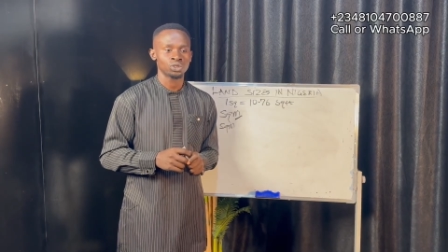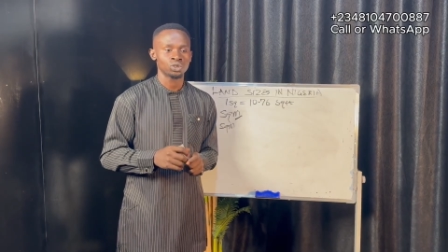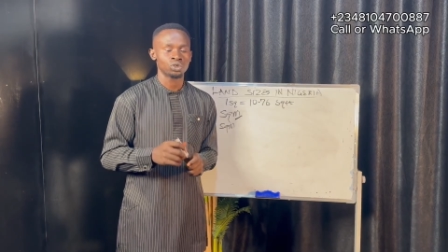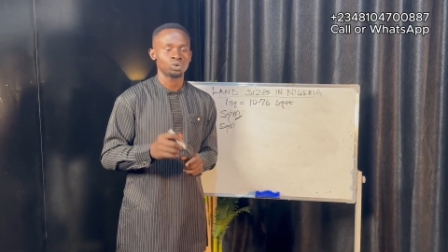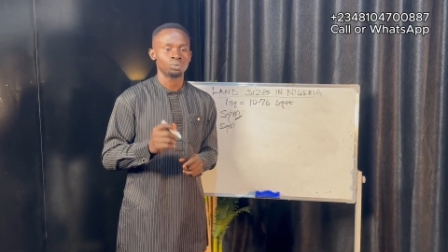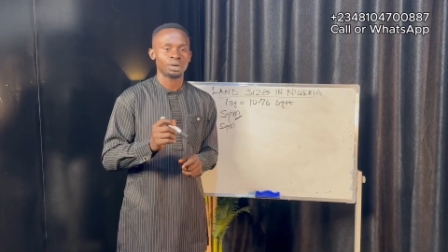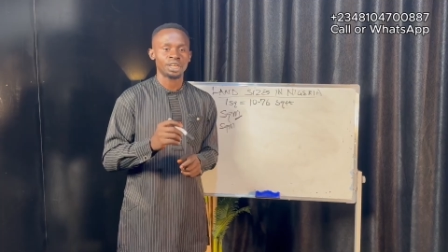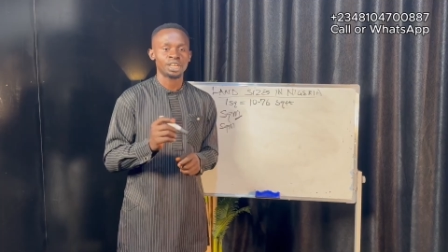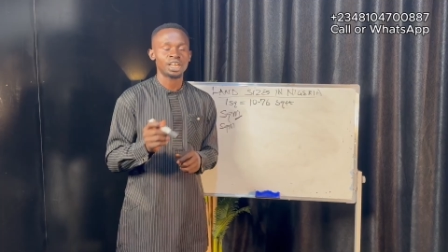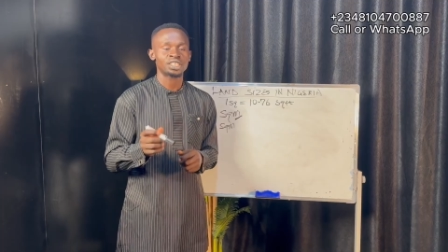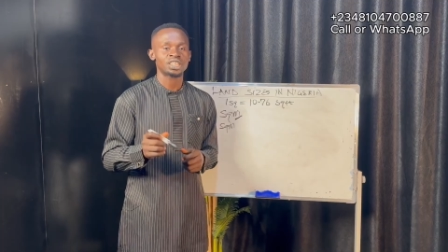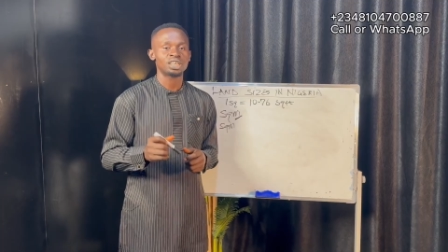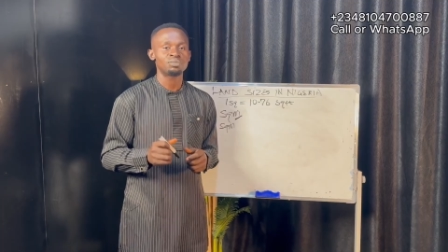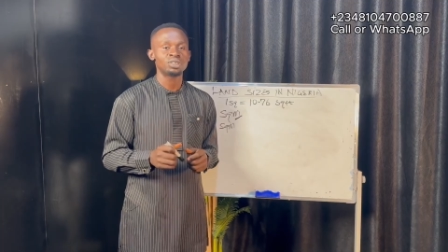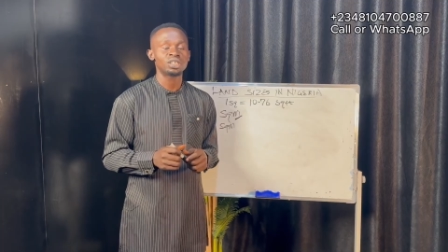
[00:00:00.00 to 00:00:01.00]
So by
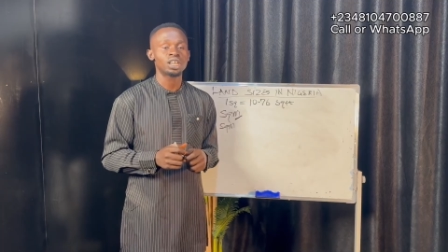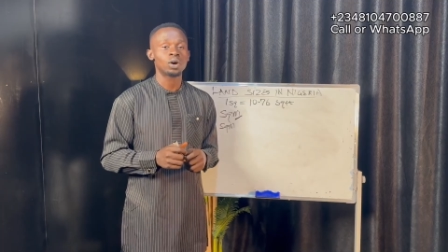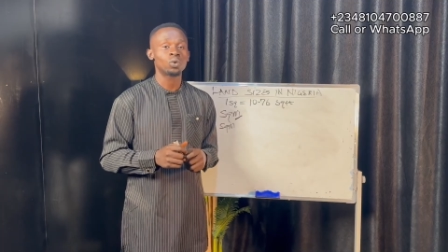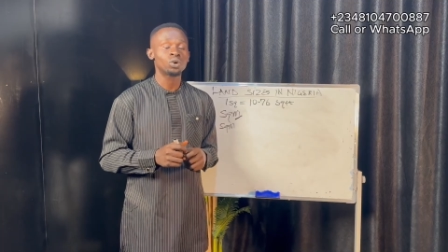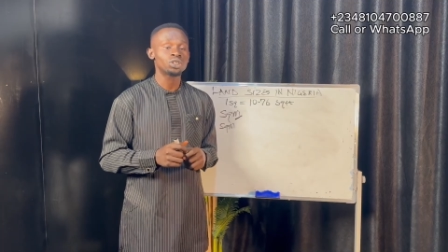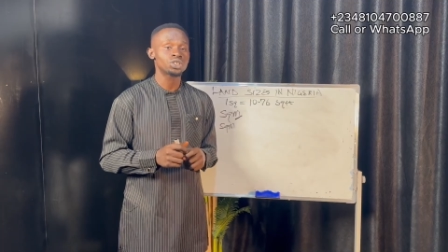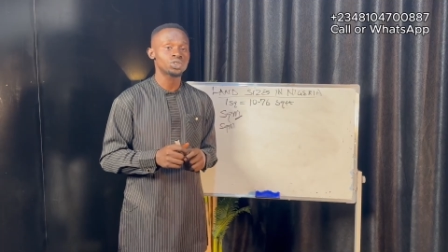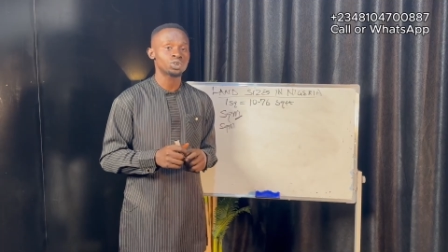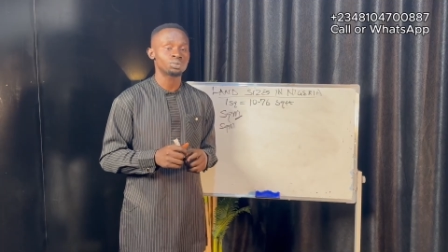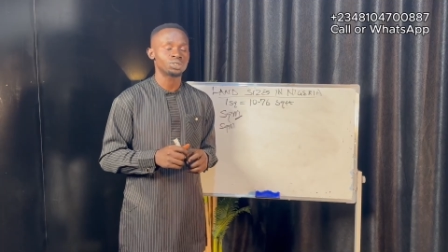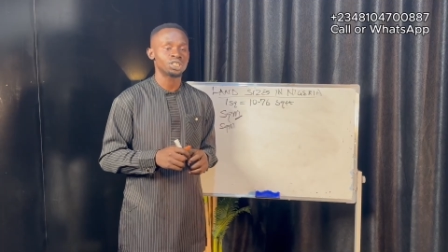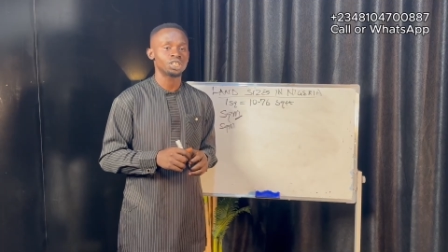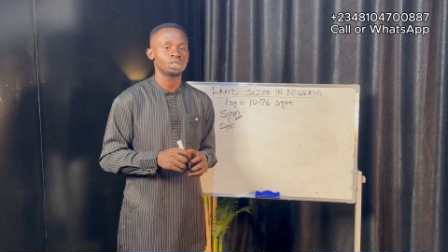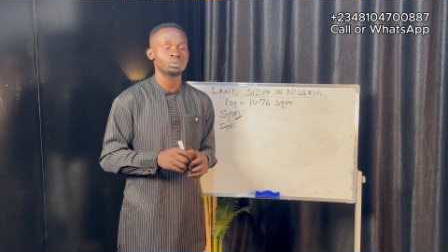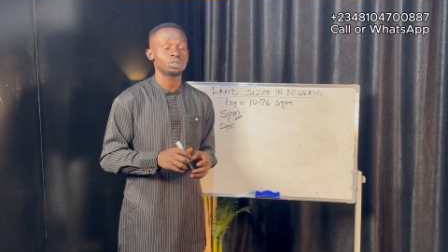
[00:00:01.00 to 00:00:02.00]
that, I mean that what is
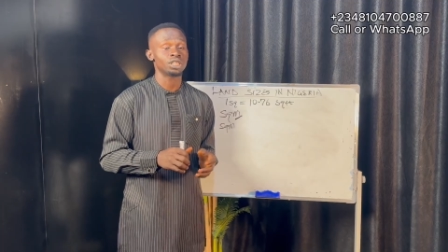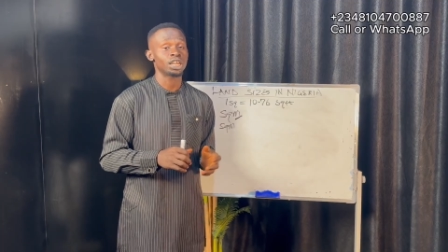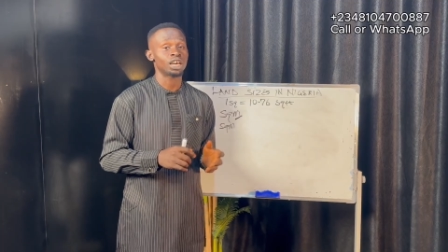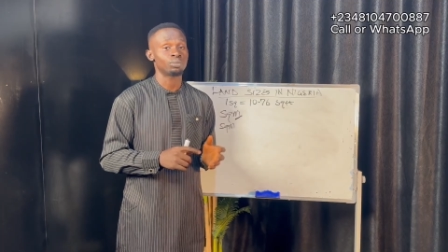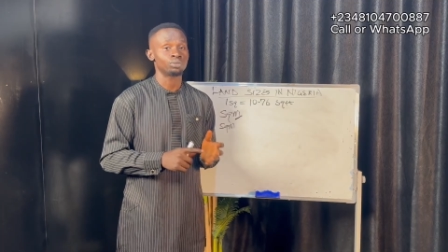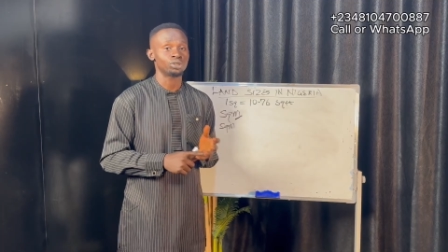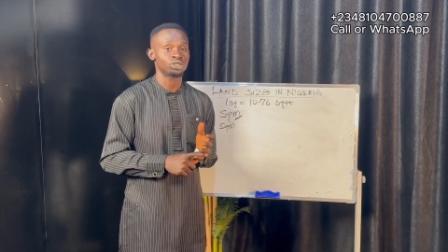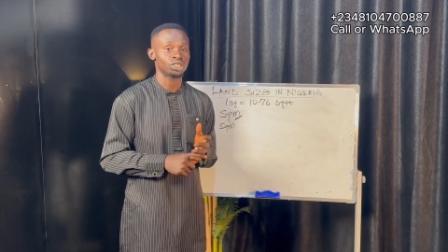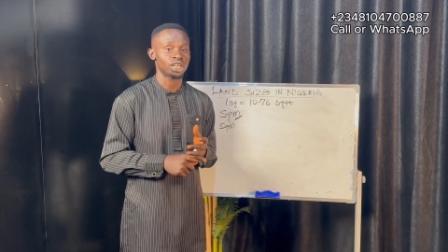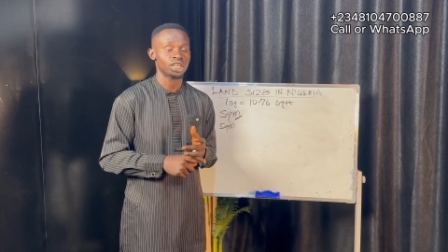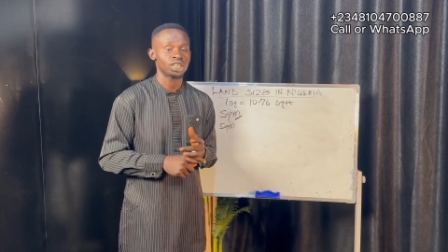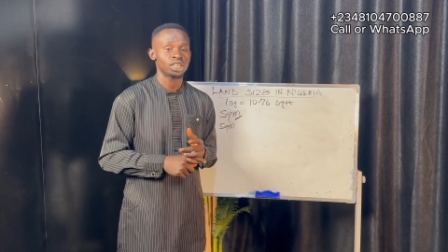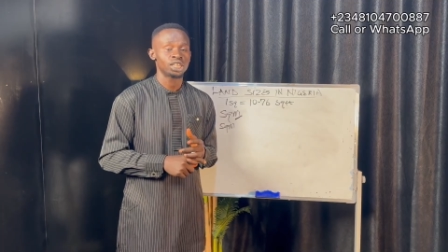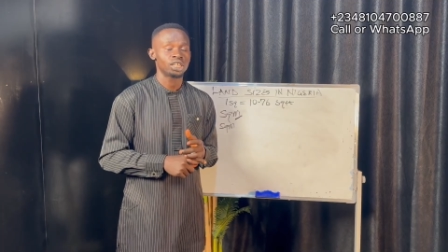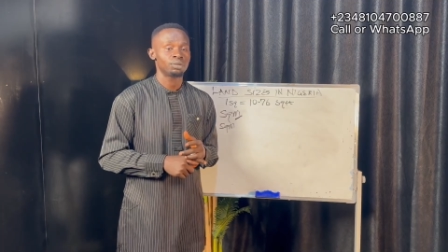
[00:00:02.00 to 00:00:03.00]
obtainable in Abuja
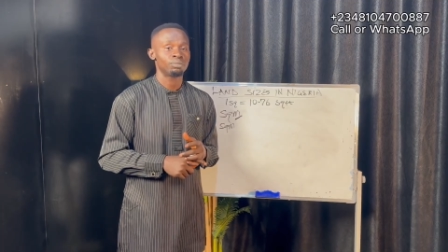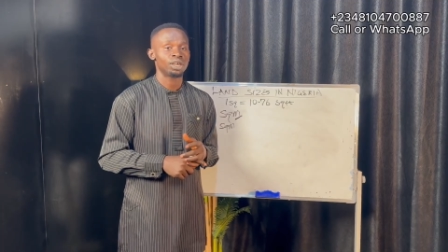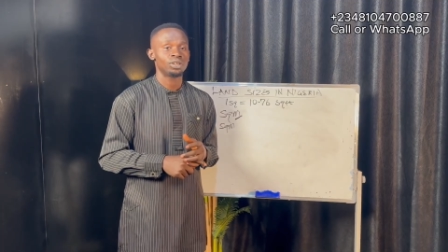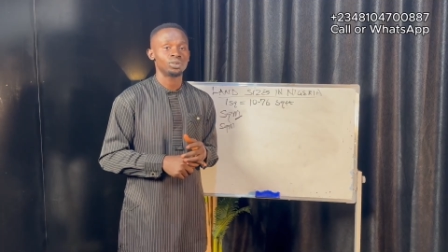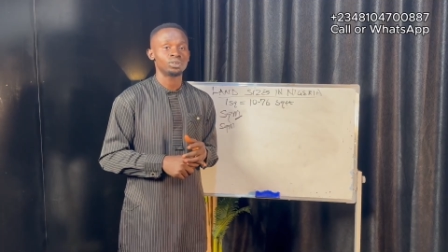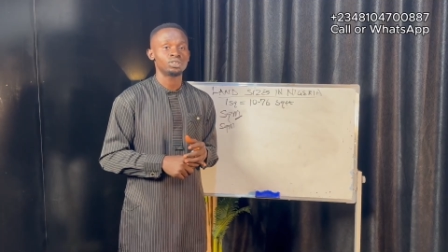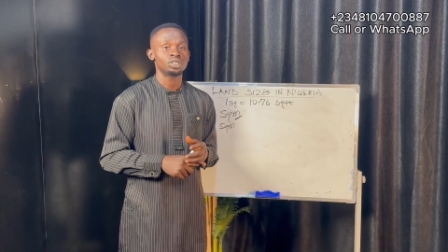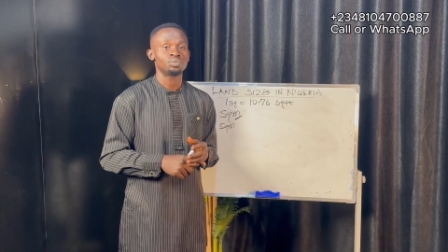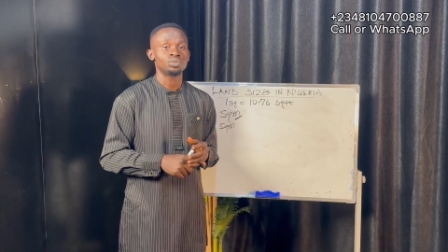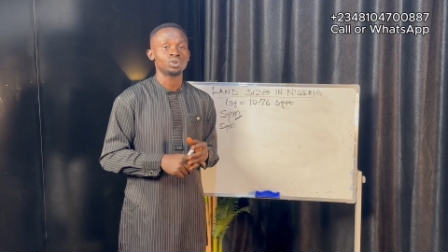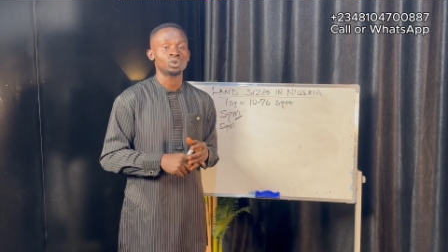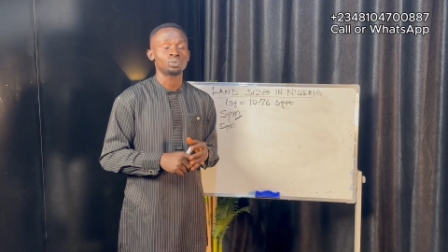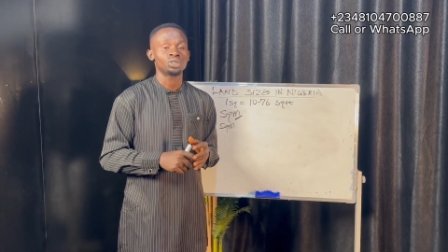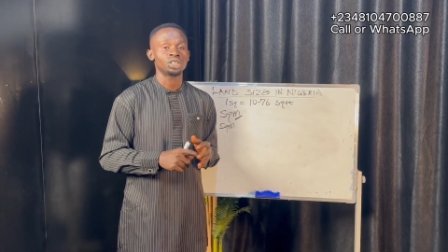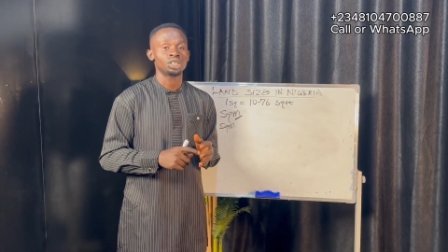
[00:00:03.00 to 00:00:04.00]
might not be
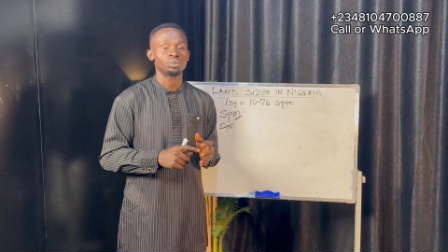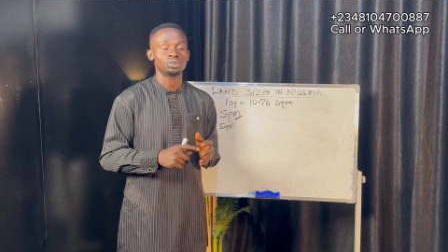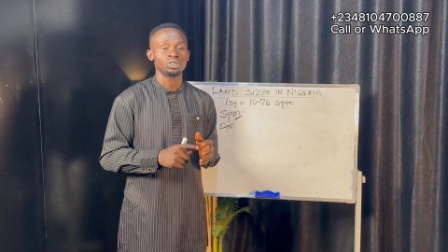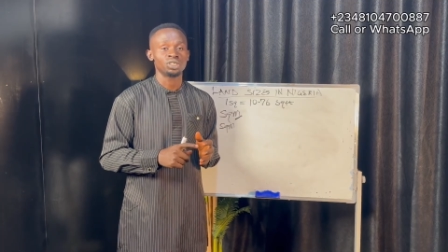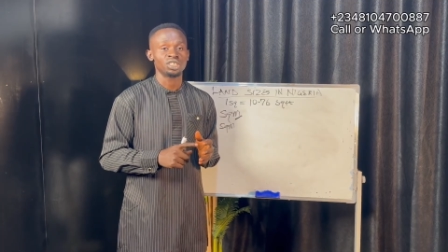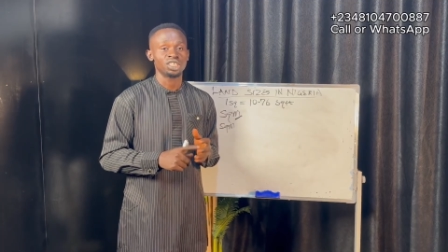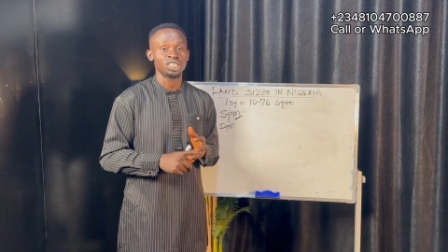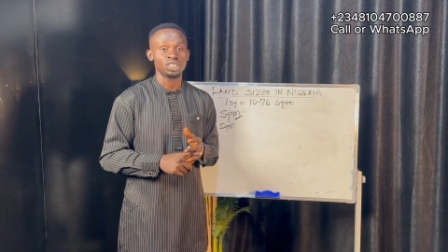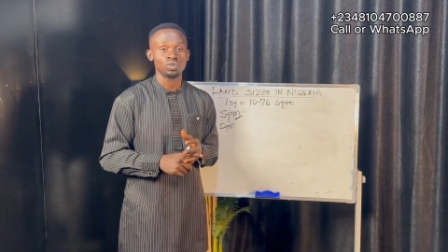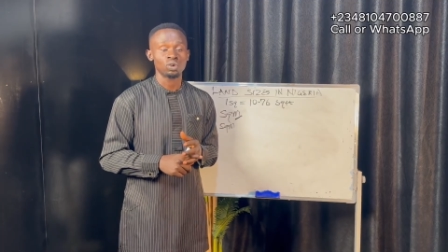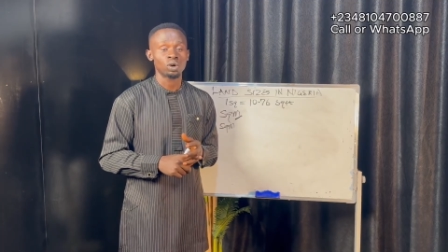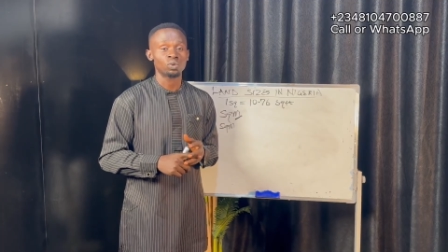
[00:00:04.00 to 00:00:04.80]
obtainable in Enugu.